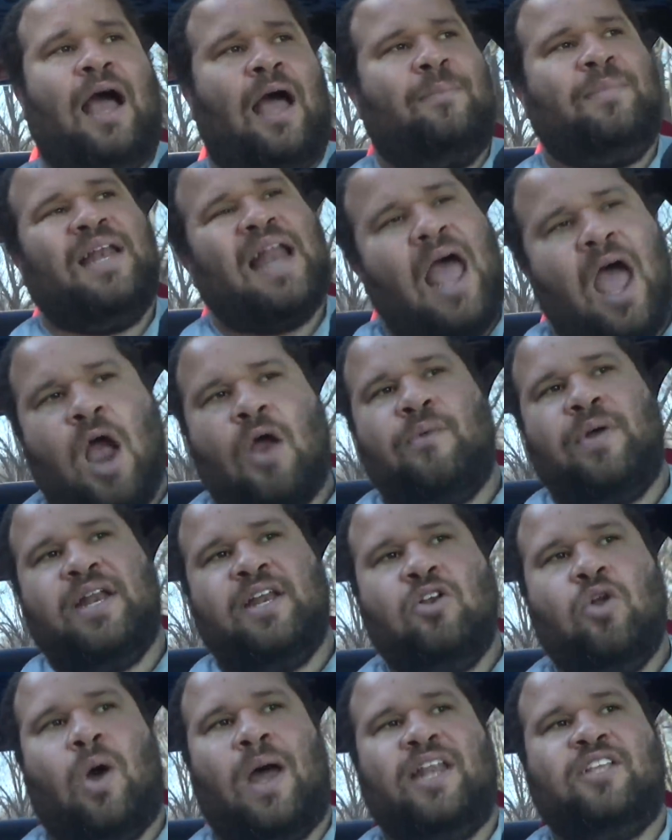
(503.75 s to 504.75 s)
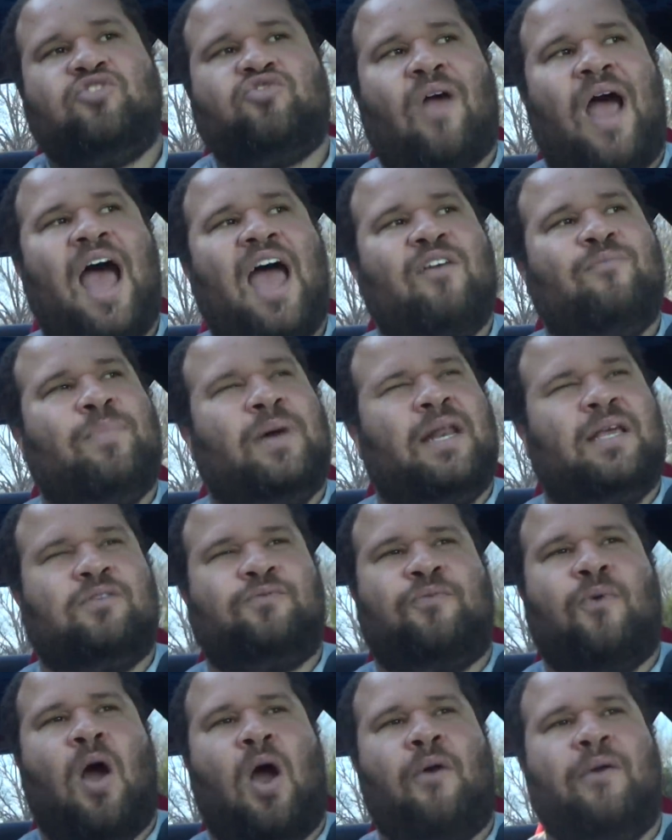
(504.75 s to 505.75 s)
I mean, I already know how to drive, but as
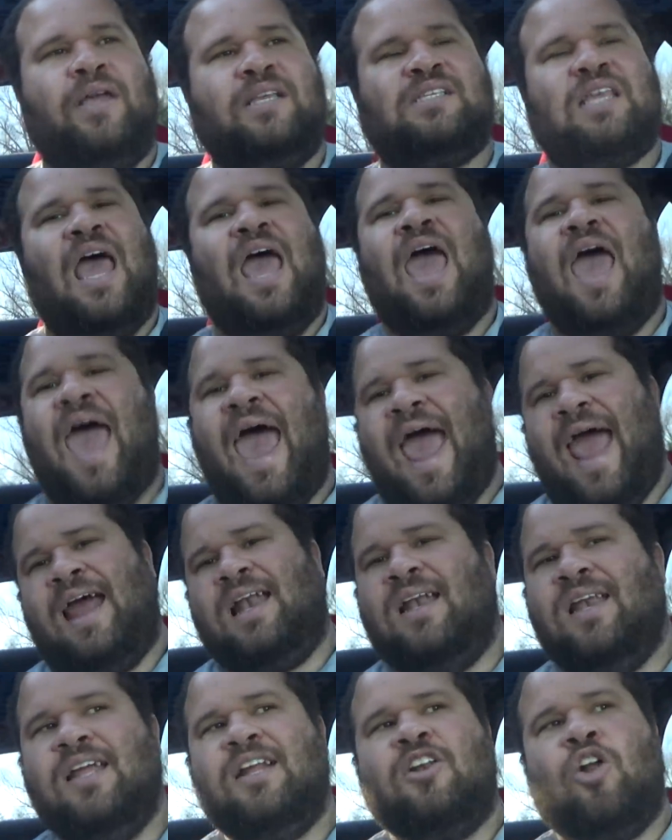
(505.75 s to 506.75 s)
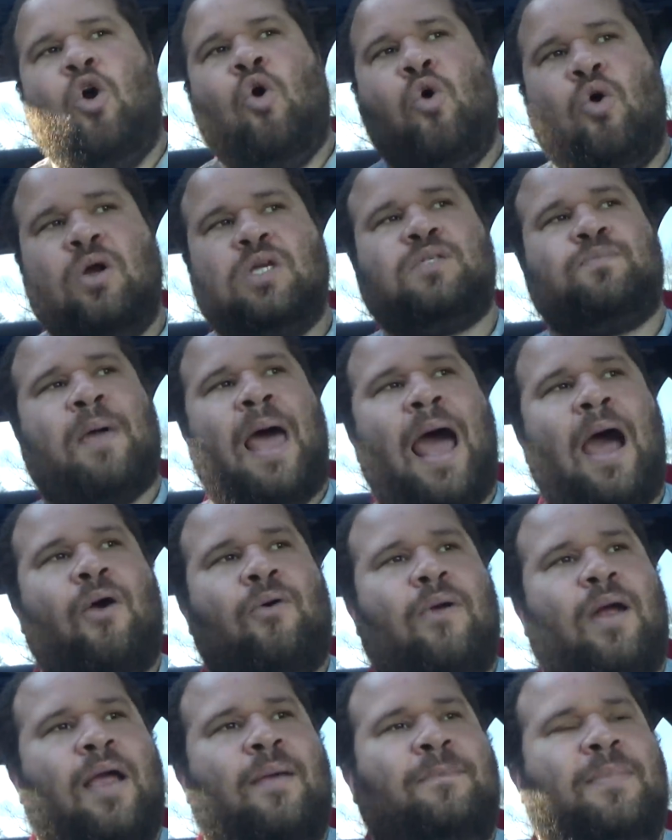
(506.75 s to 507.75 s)
far as handling the
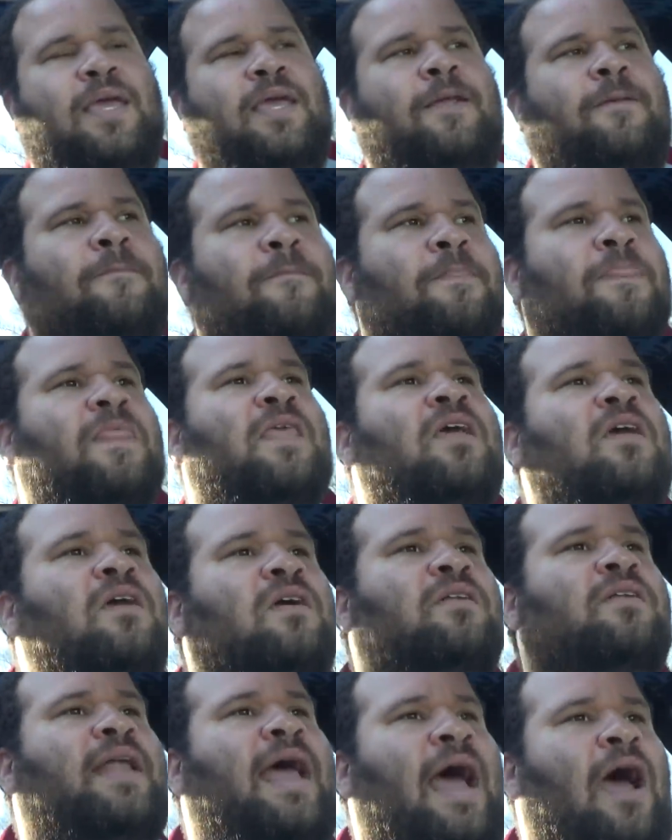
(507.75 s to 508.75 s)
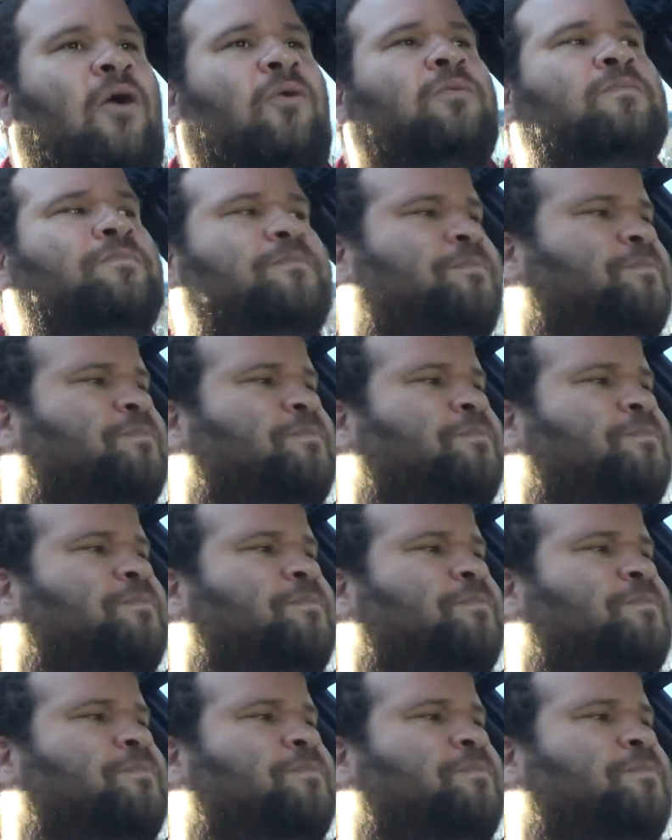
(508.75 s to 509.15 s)
horsepower, I mean, now,